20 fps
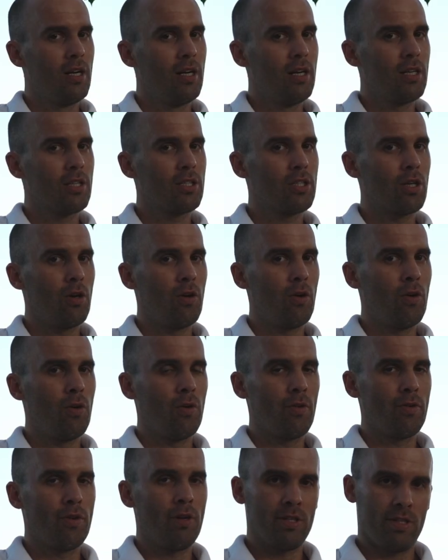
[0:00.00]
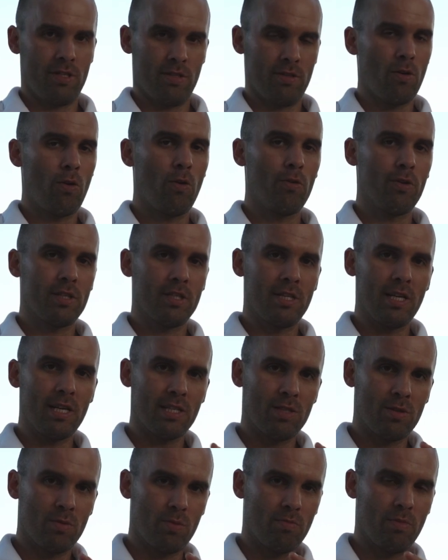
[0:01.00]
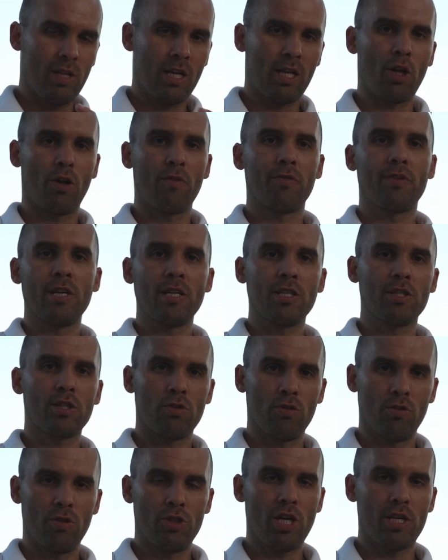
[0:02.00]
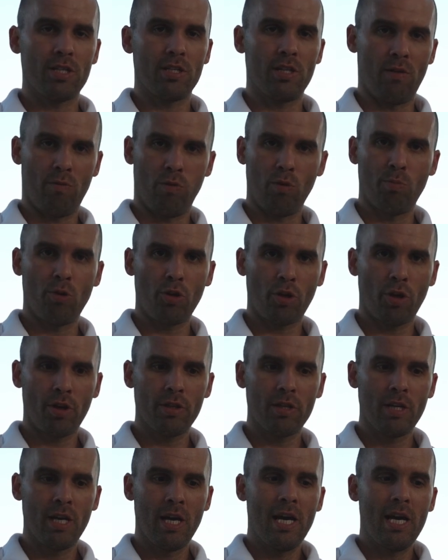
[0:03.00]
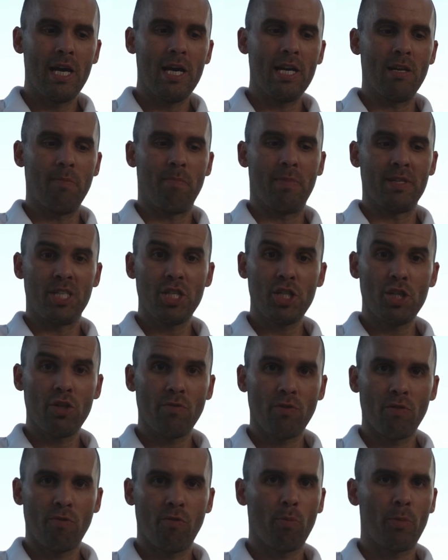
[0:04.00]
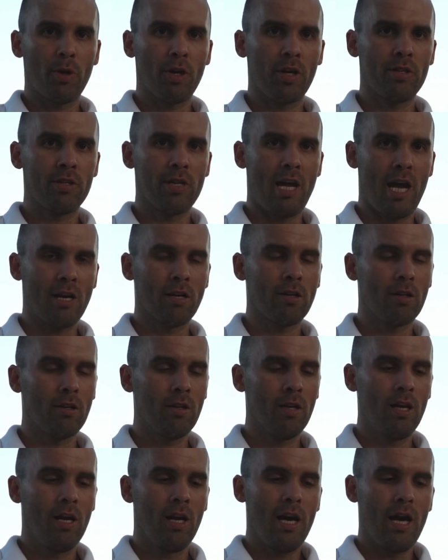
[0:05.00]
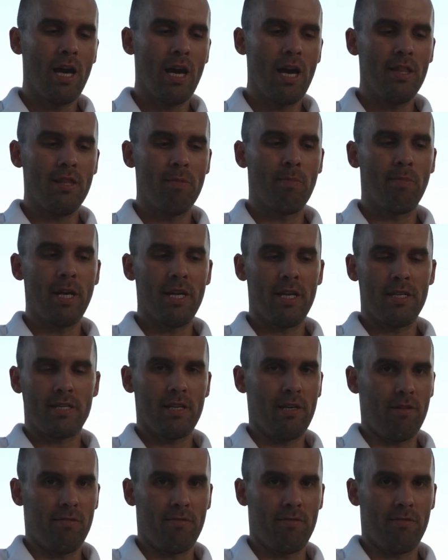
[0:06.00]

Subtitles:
So there's all these things, a lot of things to adjust in the foot pocket, in the position of the foot pocket, angle, and the blade itself.